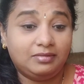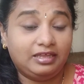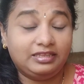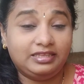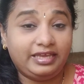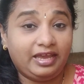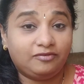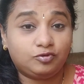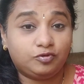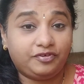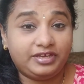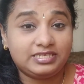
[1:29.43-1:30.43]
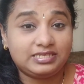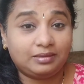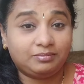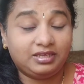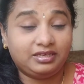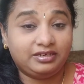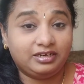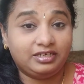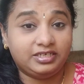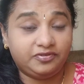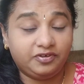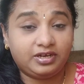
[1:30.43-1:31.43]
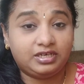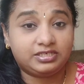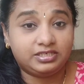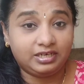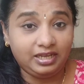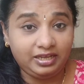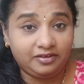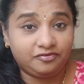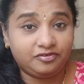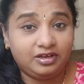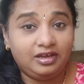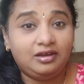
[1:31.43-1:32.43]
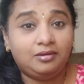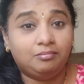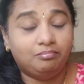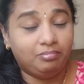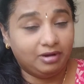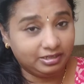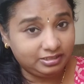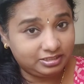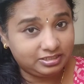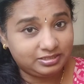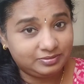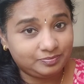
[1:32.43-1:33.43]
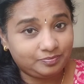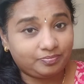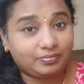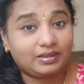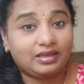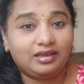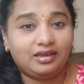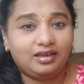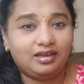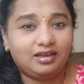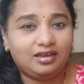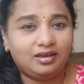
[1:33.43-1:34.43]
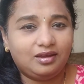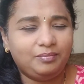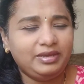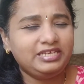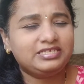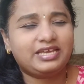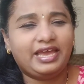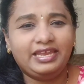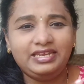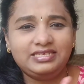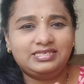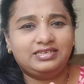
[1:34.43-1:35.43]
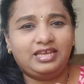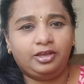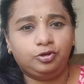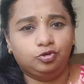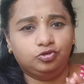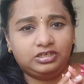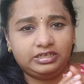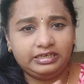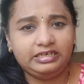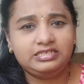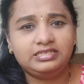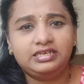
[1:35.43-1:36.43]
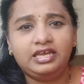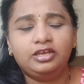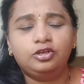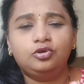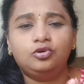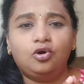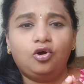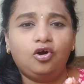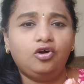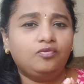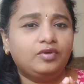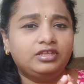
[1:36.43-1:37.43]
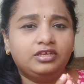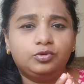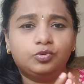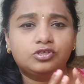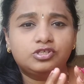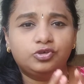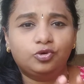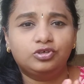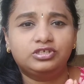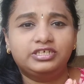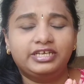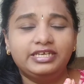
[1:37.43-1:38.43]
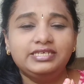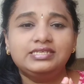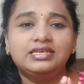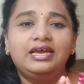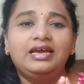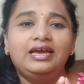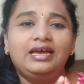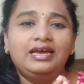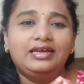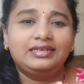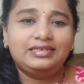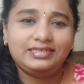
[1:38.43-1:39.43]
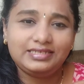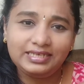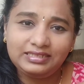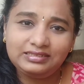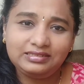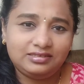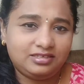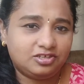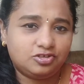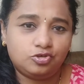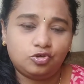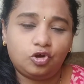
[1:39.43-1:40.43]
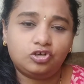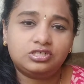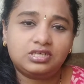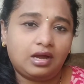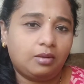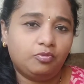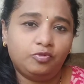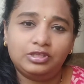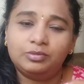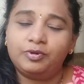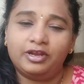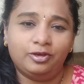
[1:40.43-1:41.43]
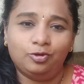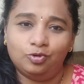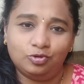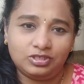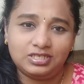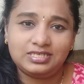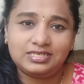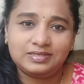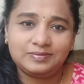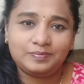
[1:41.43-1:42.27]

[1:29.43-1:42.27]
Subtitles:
they have to face something really difficult in life. But be it any scenario, the current scenario or whether it was the olden days, death does not come with a prior notice.